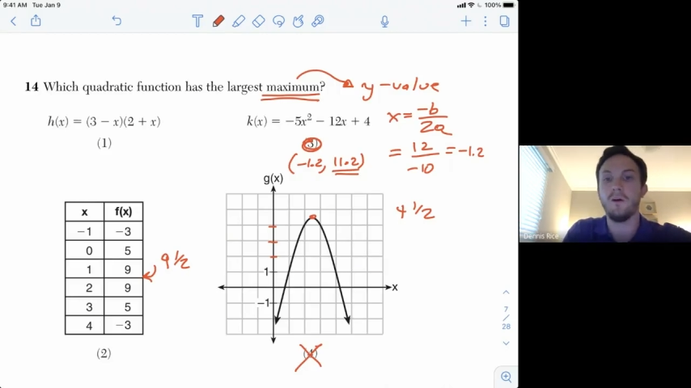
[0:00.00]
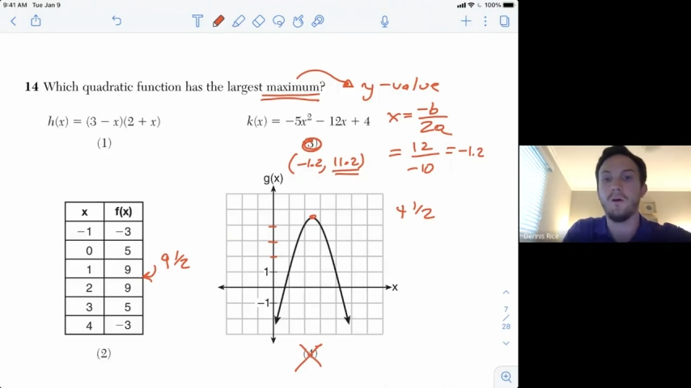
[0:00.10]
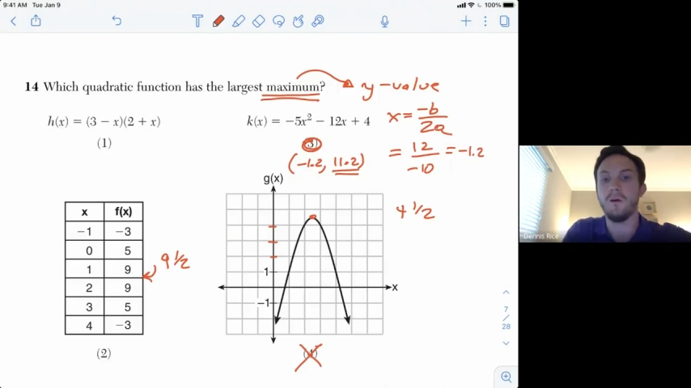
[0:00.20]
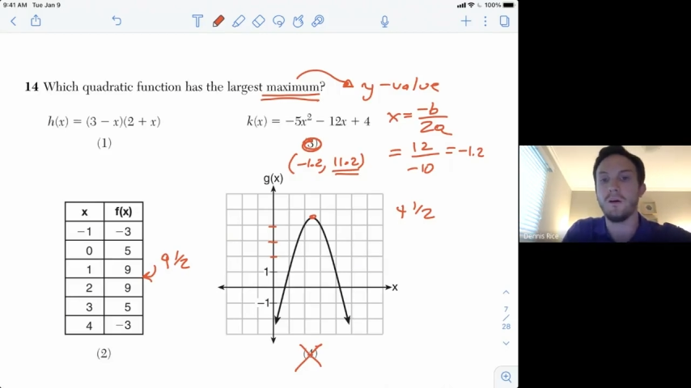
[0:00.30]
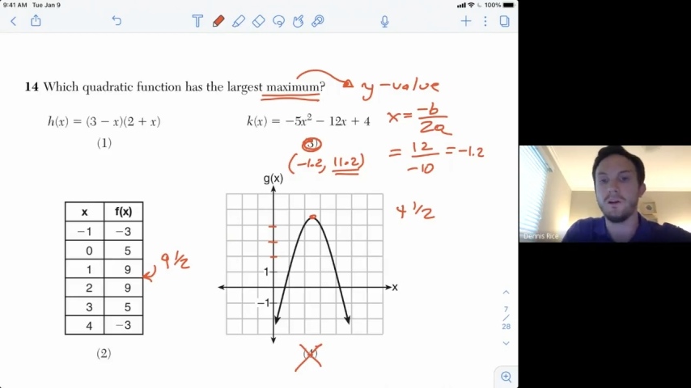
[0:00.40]

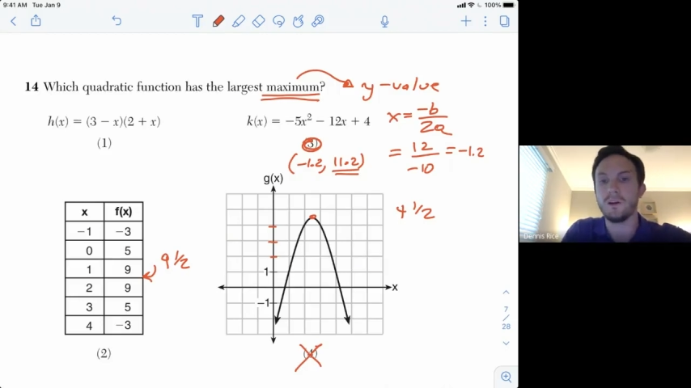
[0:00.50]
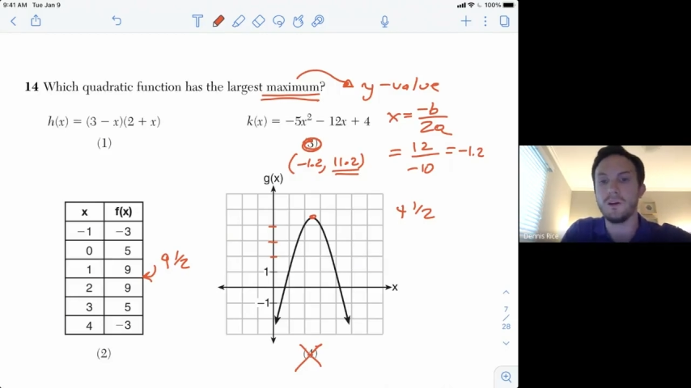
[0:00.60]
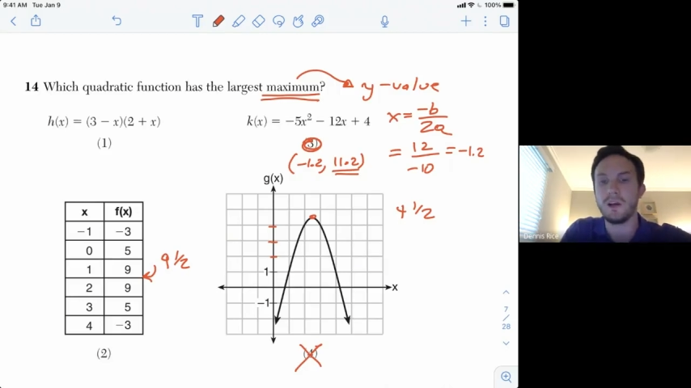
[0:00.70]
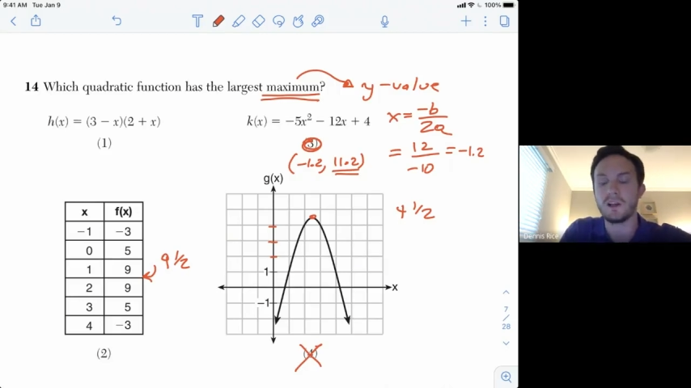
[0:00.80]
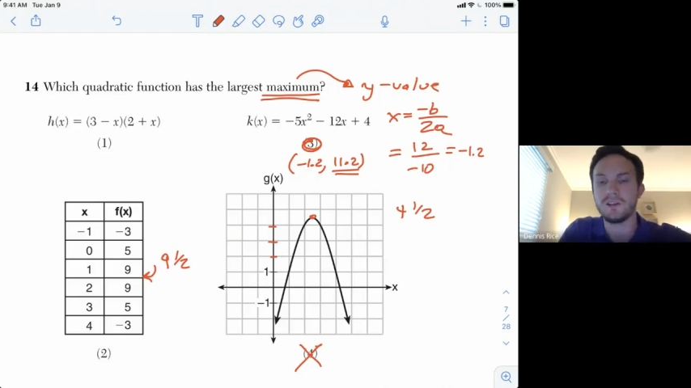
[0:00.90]
or you
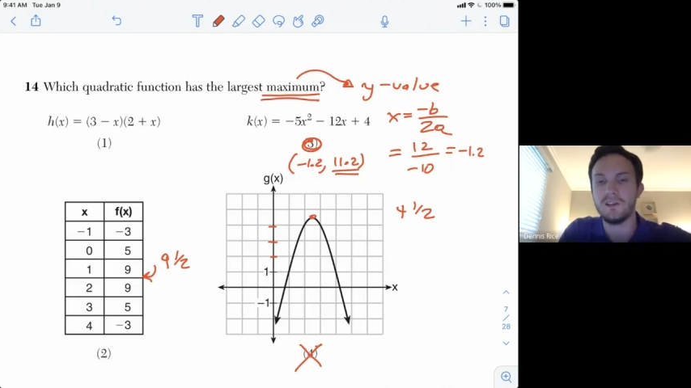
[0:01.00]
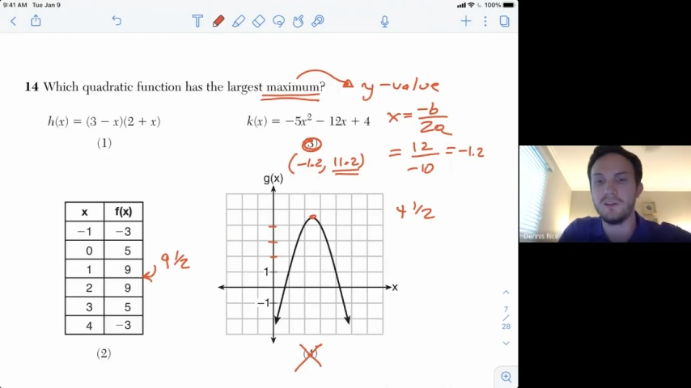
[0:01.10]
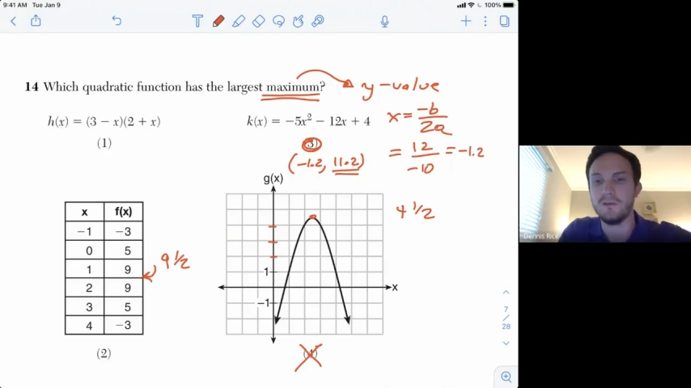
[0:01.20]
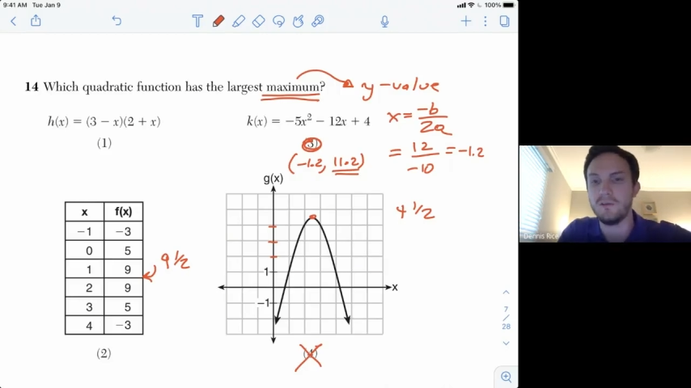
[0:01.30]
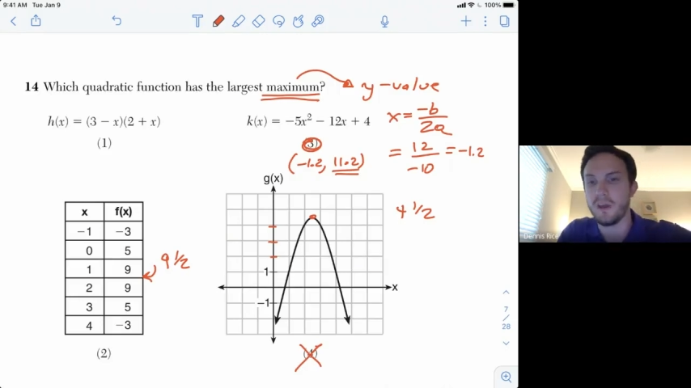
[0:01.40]
could actually
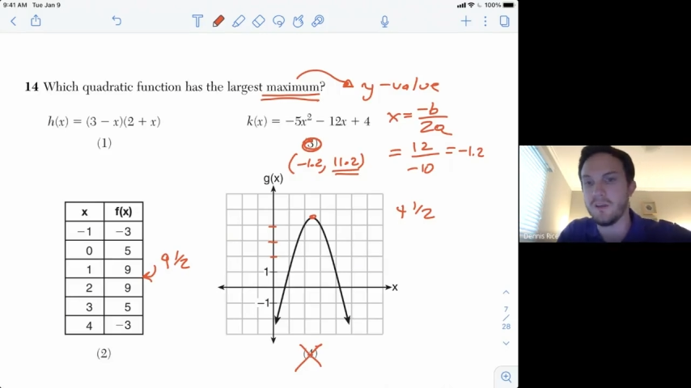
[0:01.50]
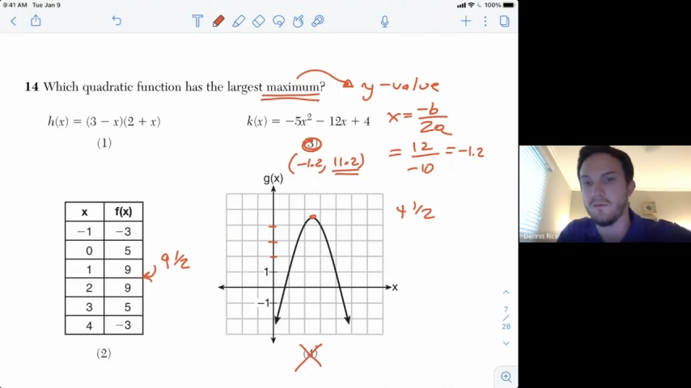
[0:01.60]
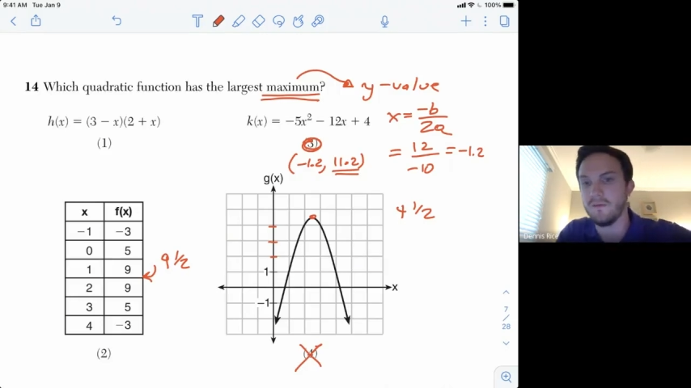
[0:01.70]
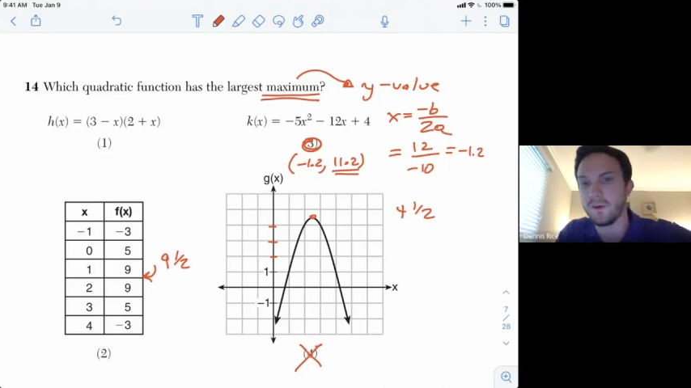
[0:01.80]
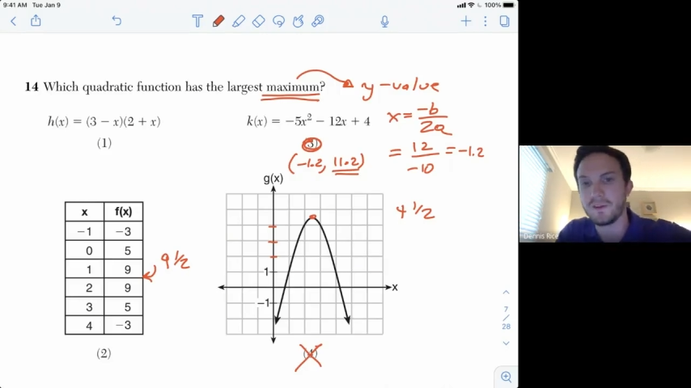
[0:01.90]
do a
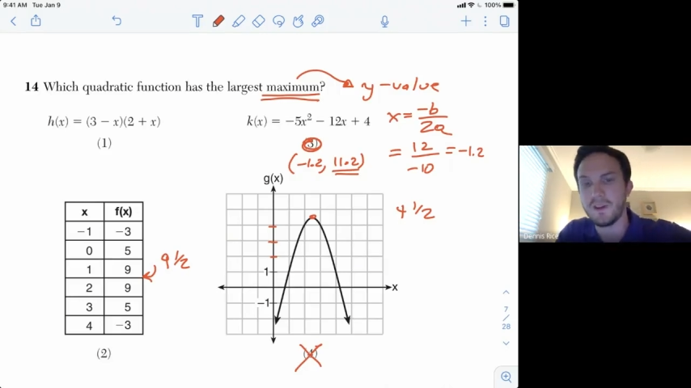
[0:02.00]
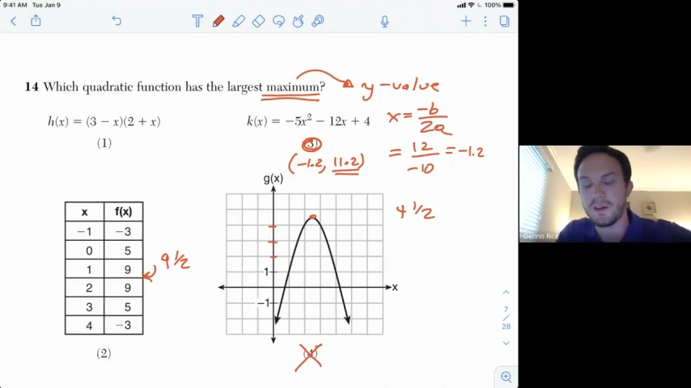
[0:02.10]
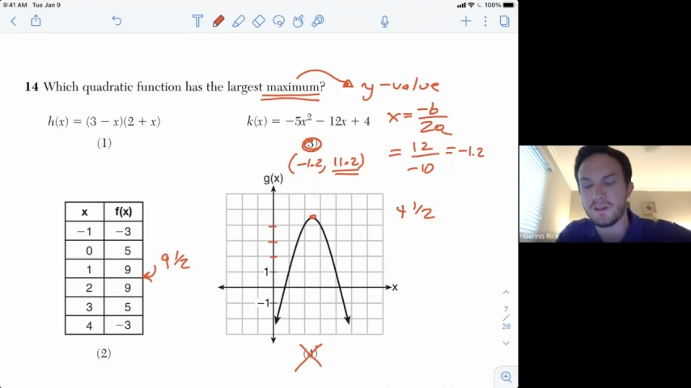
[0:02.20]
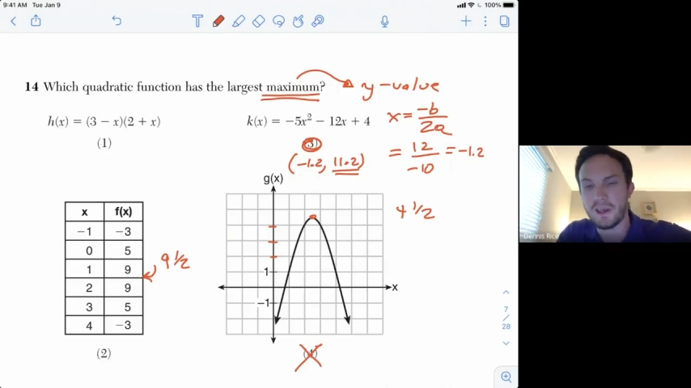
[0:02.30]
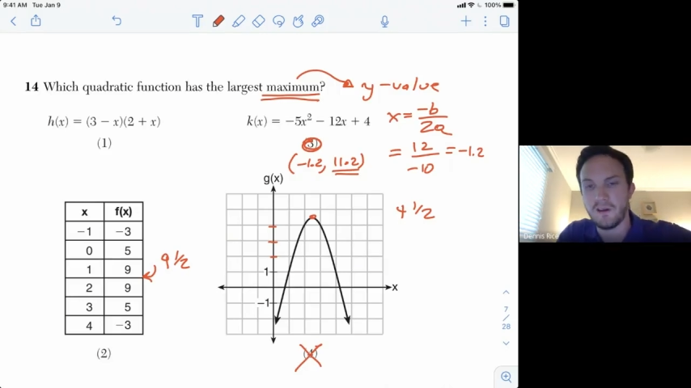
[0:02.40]

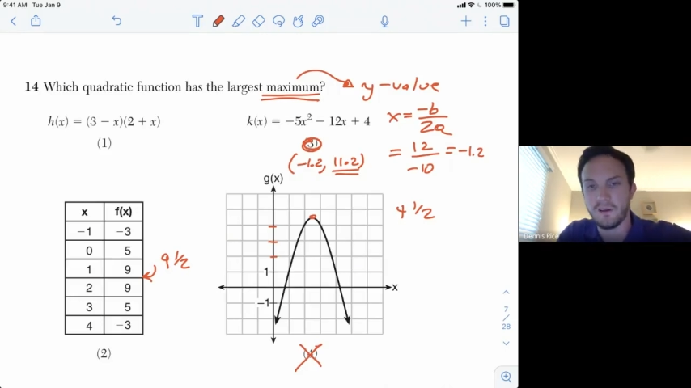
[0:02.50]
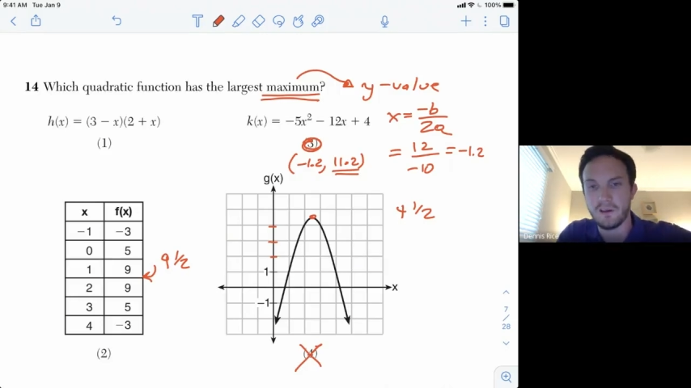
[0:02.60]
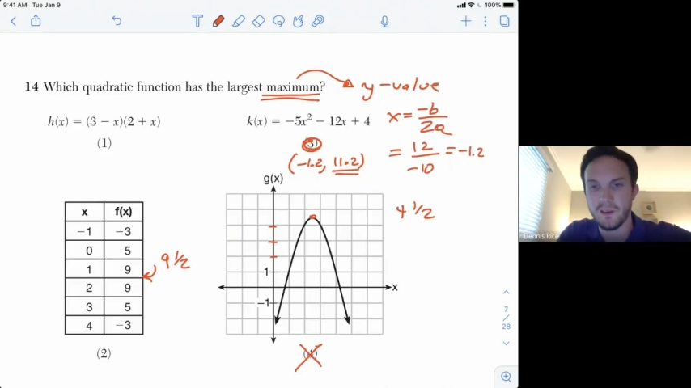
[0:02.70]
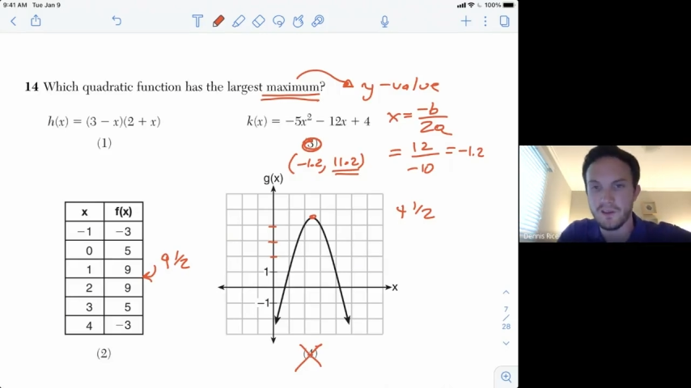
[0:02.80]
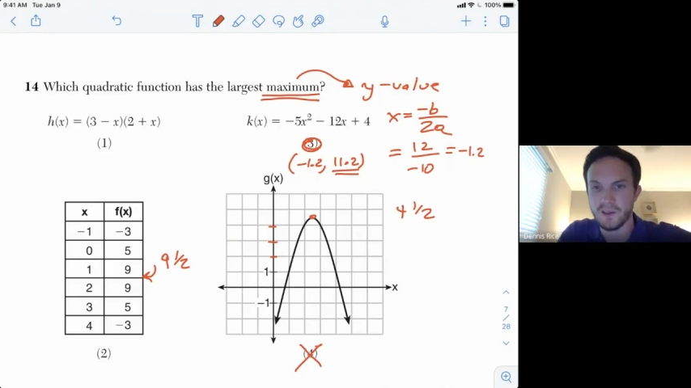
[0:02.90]
vertex
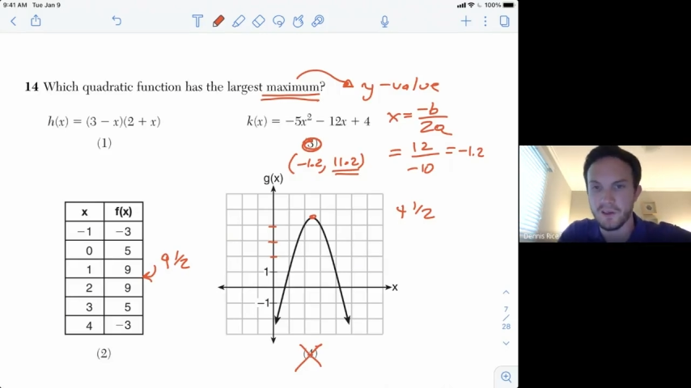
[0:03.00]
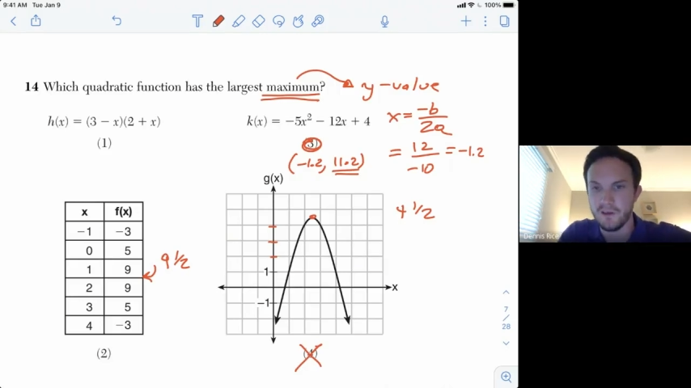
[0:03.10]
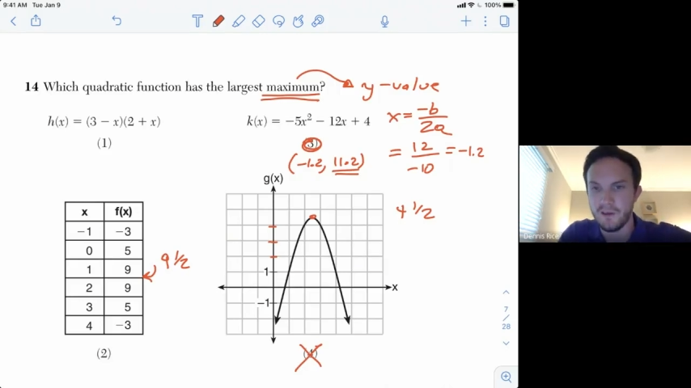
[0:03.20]
calculation.